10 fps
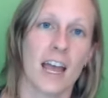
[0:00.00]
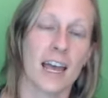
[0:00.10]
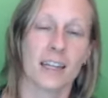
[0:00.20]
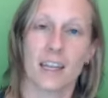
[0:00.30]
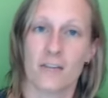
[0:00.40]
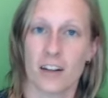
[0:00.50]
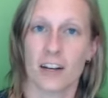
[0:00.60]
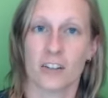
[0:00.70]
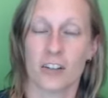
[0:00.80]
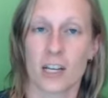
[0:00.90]
and they found
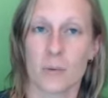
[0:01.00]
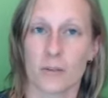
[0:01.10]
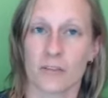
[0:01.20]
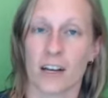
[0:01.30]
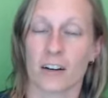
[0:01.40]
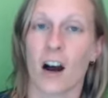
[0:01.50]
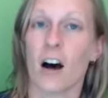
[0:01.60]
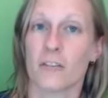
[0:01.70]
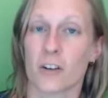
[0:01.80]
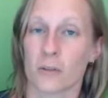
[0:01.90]
out a turnkey provider
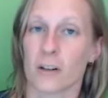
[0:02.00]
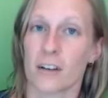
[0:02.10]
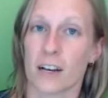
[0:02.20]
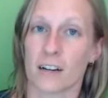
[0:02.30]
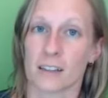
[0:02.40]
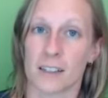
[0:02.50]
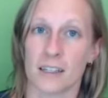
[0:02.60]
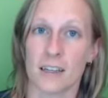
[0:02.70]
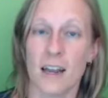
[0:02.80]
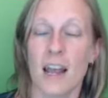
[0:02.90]
offered a rental
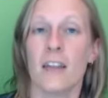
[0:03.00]
guarantee